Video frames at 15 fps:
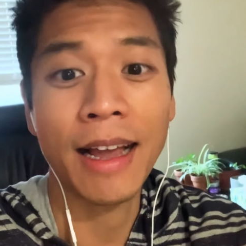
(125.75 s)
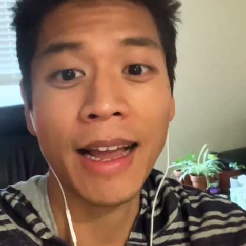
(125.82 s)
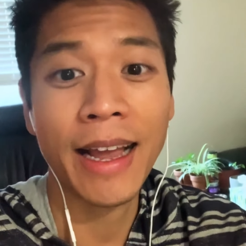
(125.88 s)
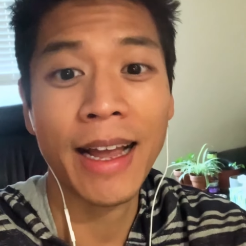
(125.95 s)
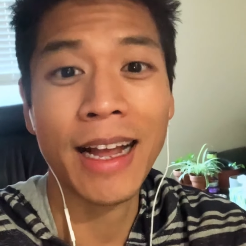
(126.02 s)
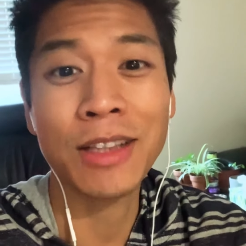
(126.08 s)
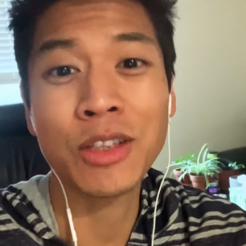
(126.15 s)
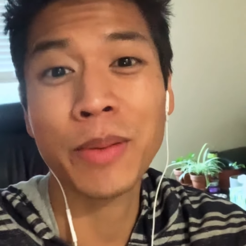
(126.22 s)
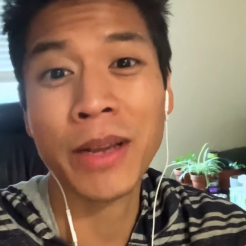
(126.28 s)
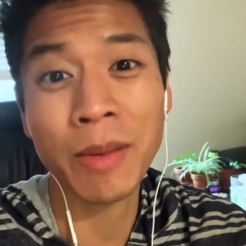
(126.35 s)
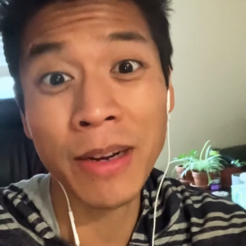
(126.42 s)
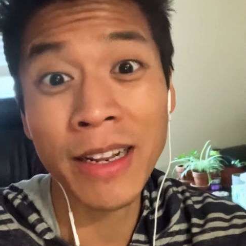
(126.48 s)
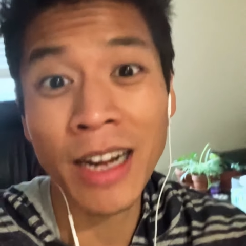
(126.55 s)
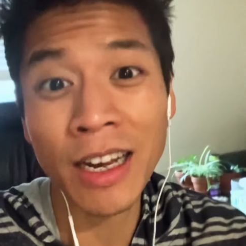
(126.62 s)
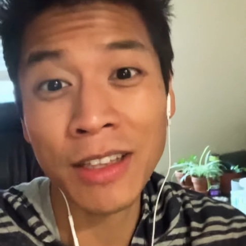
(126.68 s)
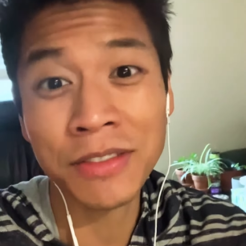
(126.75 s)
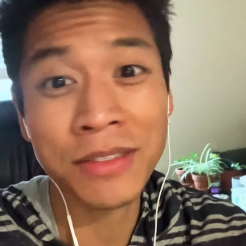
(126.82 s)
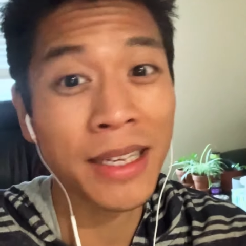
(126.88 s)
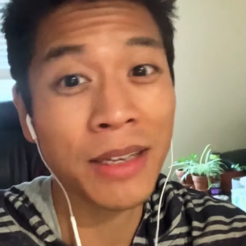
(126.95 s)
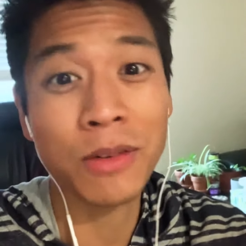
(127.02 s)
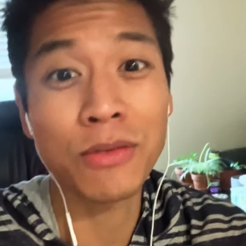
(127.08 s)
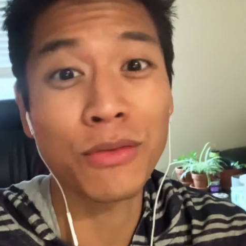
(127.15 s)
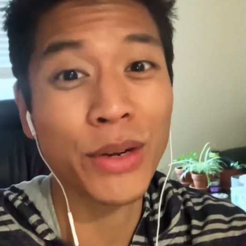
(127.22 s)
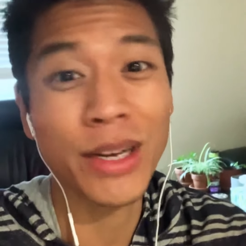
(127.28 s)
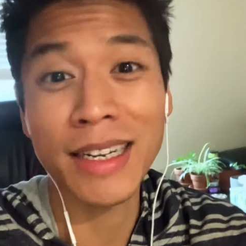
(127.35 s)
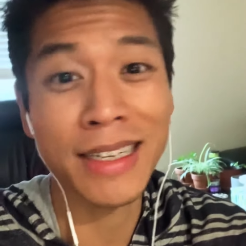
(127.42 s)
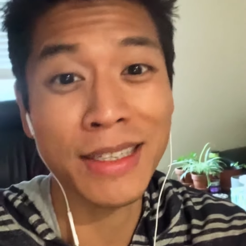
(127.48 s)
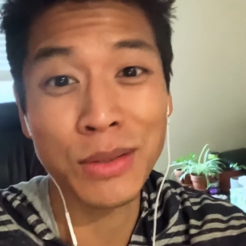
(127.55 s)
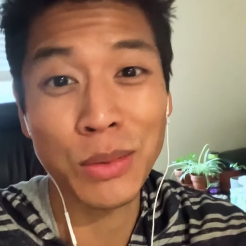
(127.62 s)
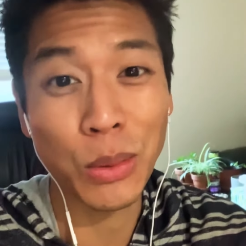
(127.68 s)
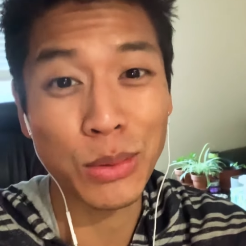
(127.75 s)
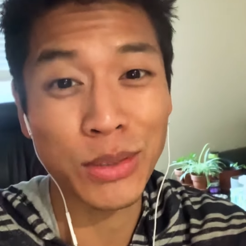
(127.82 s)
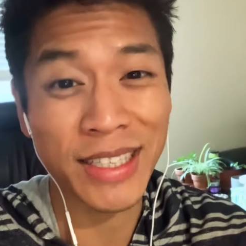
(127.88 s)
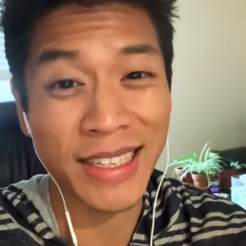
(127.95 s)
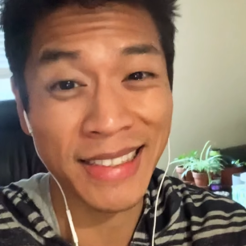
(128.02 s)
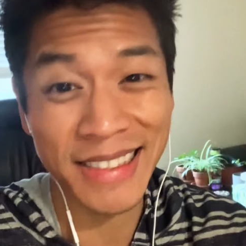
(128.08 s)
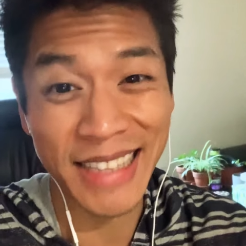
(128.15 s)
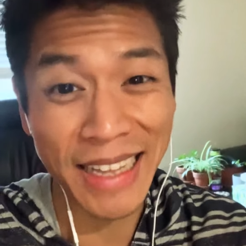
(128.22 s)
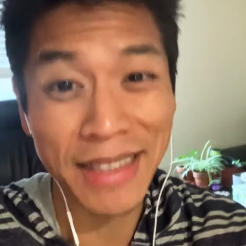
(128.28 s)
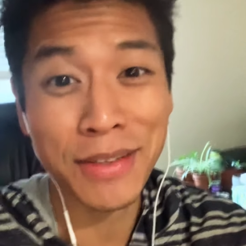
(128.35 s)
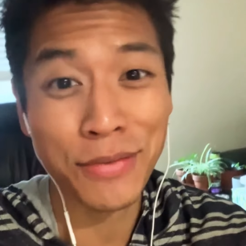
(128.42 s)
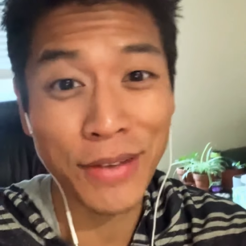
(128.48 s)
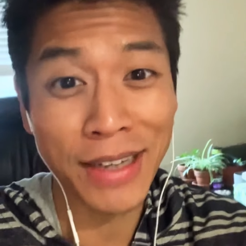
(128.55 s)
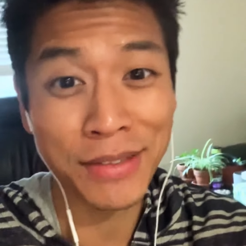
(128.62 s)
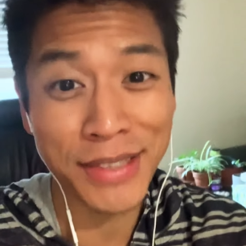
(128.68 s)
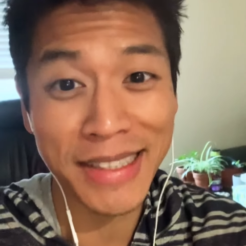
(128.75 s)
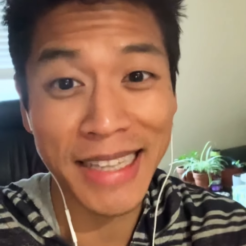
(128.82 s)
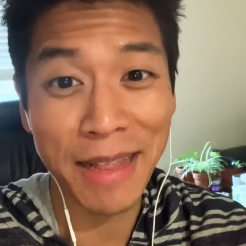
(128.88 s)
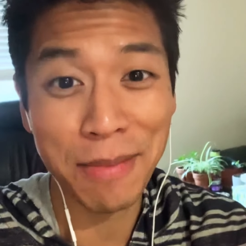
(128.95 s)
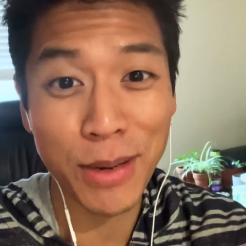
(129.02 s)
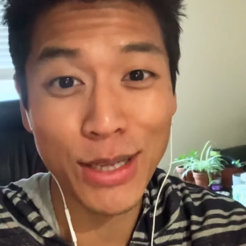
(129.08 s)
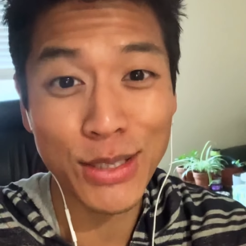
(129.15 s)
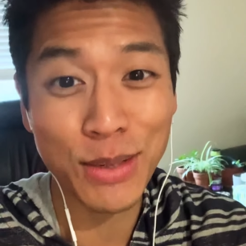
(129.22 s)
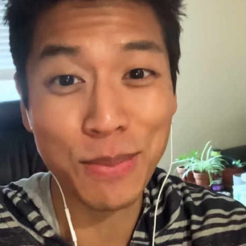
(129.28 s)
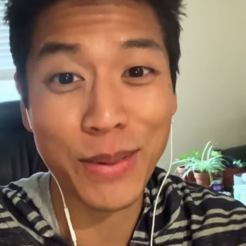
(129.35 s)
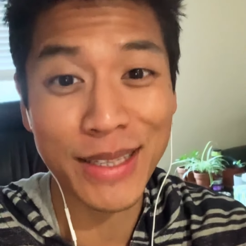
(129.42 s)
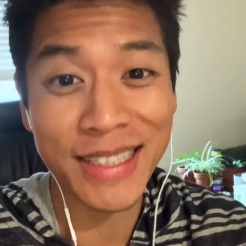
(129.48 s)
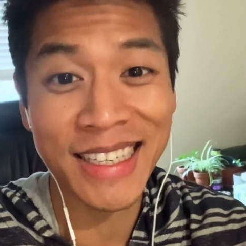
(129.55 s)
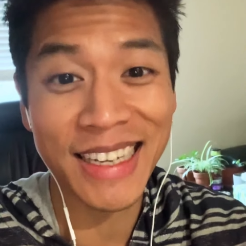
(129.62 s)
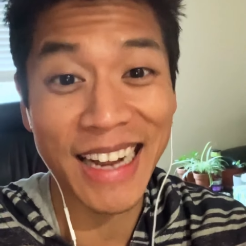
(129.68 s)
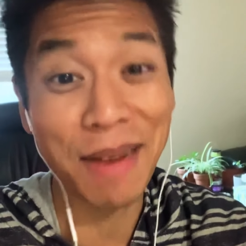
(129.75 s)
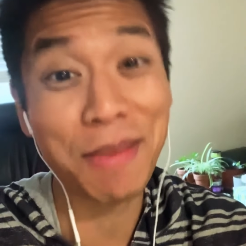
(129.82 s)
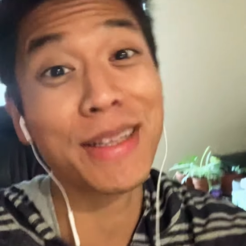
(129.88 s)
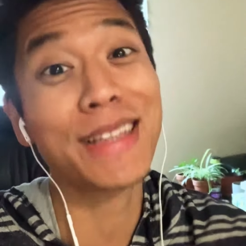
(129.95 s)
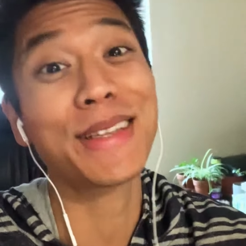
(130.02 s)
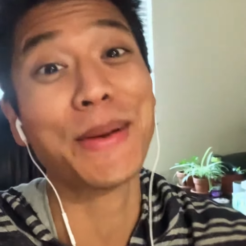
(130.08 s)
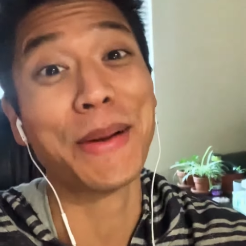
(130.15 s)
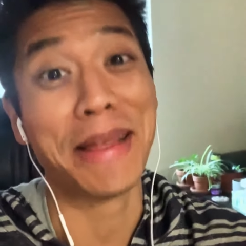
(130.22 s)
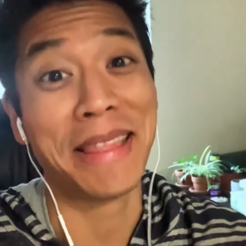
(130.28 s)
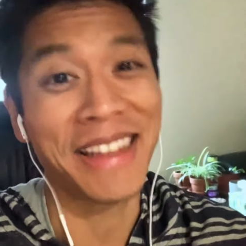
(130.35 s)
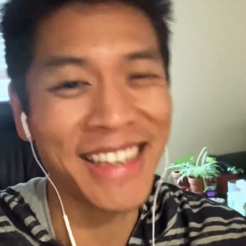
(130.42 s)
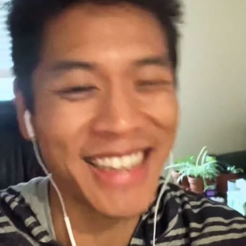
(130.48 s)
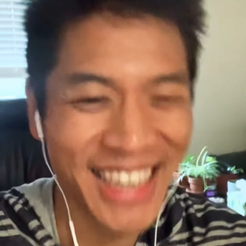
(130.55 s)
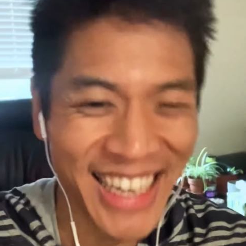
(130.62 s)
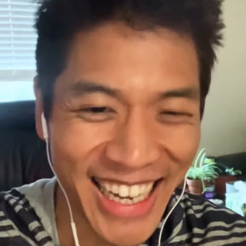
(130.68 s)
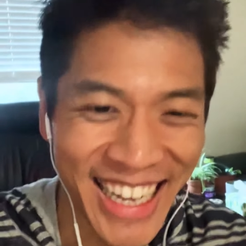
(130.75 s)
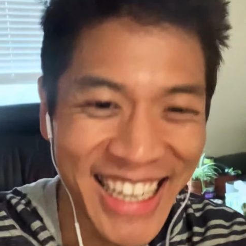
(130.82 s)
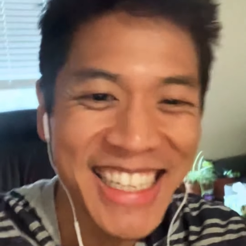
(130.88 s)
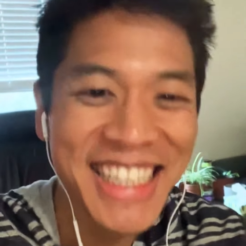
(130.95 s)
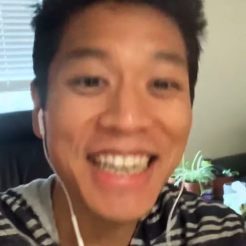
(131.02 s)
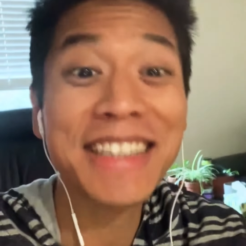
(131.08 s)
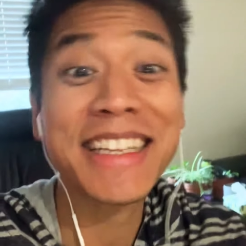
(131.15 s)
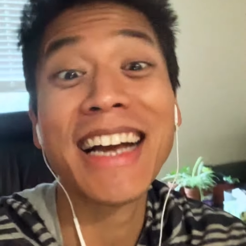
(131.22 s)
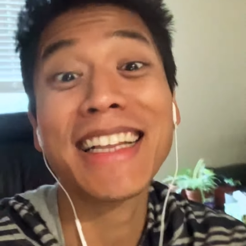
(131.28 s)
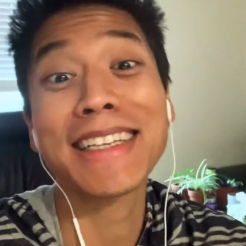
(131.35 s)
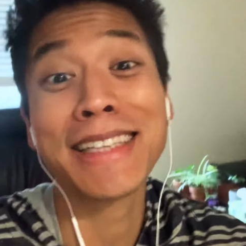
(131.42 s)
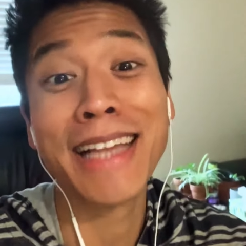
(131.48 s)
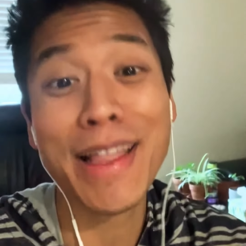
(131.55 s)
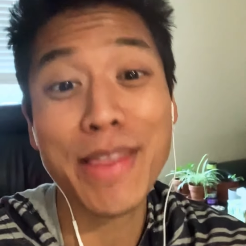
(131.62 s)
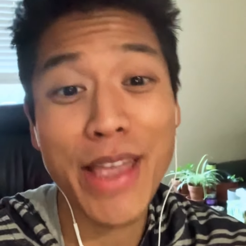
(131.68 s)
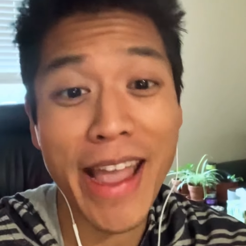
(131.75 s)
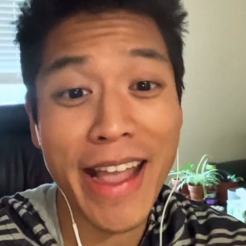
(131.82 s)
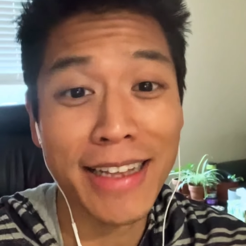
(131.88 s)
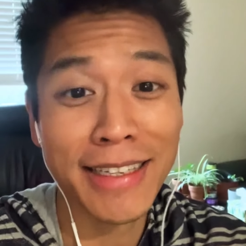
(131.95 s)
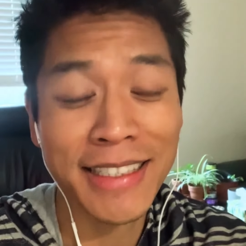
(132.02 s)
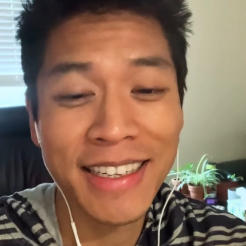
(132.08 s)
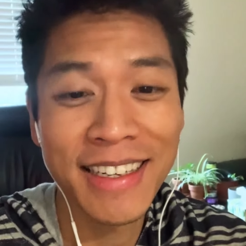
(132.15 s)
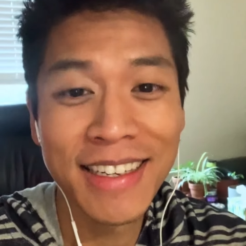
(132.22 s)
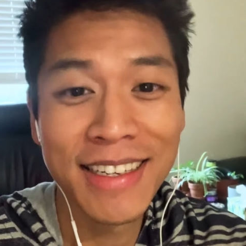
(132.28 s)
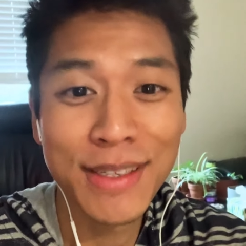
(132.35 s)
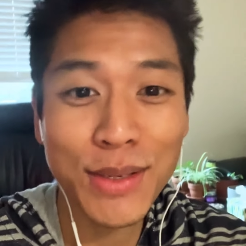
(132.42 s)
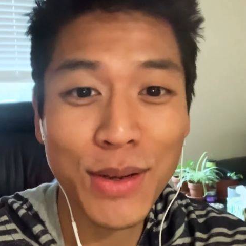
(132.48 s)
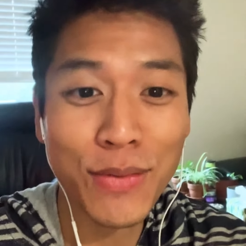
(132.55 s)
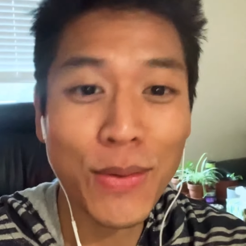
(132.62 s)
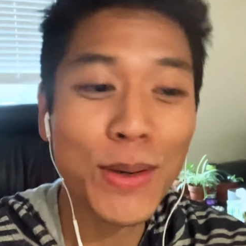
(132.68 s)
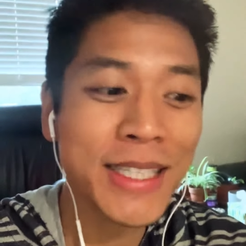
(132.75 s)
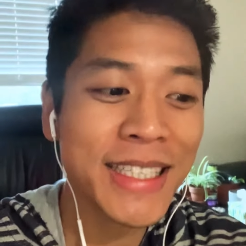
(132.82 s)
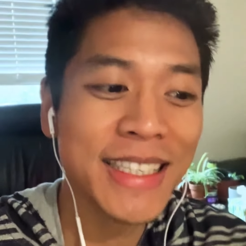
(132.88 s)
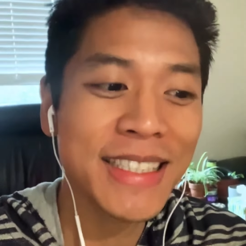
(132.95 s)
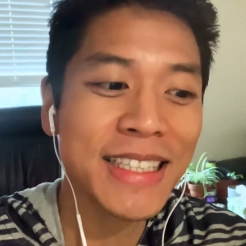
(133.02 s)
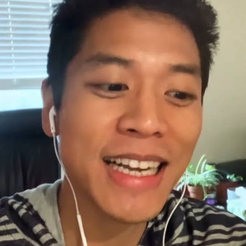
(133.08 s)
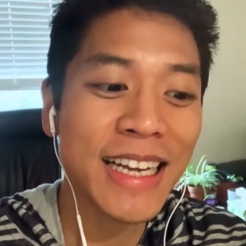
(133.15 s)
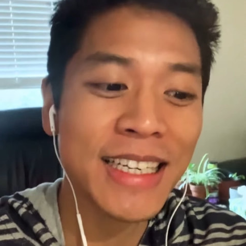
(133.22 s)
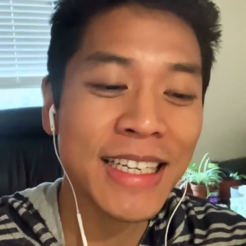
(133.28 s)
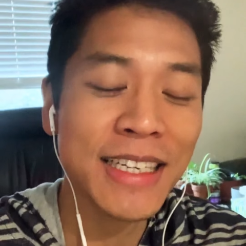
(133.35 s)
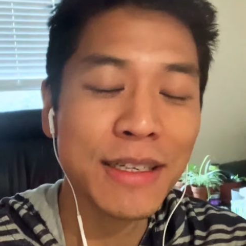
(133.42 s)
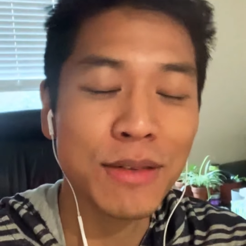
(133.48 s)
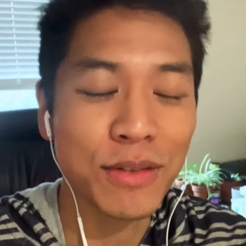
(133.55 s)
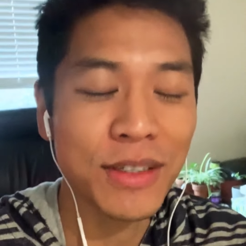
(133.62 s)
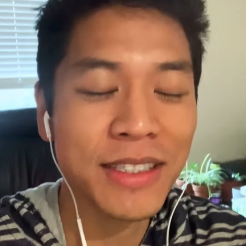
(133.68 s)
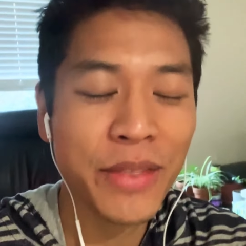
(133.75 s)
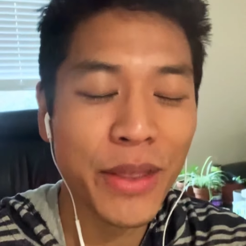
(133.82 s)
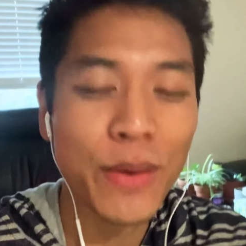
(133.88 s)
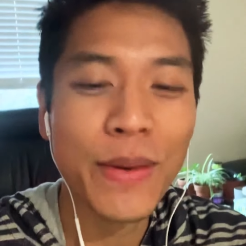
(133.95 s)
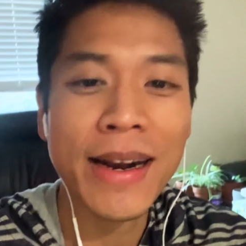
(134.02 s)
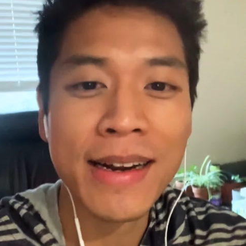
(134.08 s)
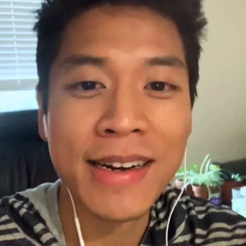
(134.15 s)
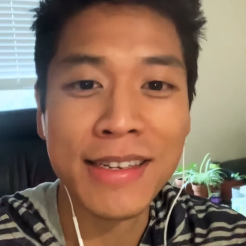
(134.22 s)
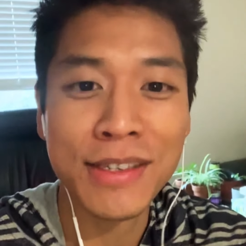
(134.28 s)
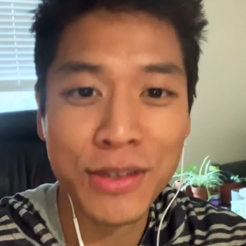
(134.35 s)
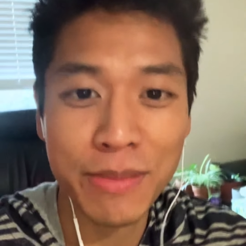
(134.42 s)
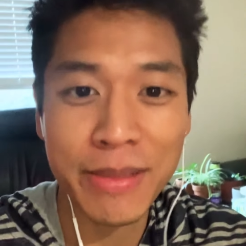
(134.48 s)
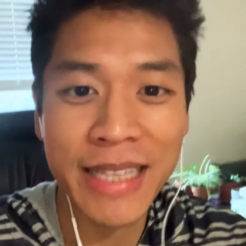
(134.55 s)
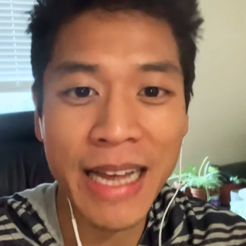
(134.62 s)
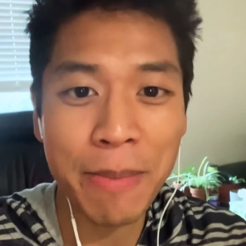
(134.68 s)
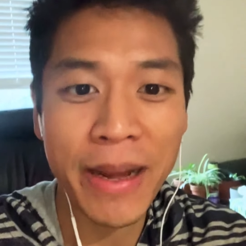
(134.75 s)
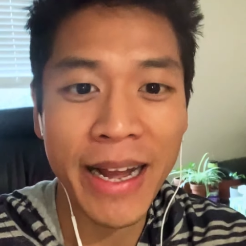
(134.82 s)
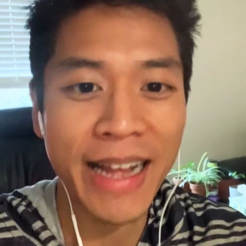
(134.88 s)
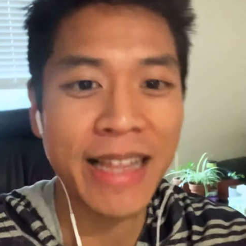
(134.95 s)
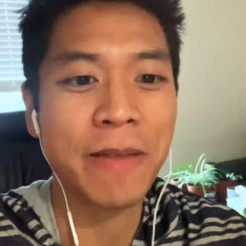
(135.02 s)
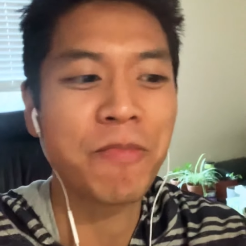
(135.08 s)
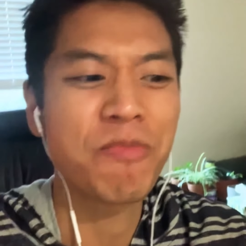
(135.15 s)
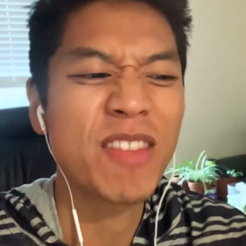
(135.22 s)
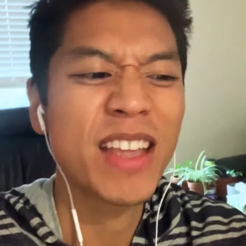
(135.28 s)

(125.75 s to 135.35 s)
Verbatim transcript: And to be completely honest, they don't really endorse extended fasting that much, but uh, I'm going to do it because I did ten days. So fourteen, uh, it, theoretically, it shouldn't be that bad.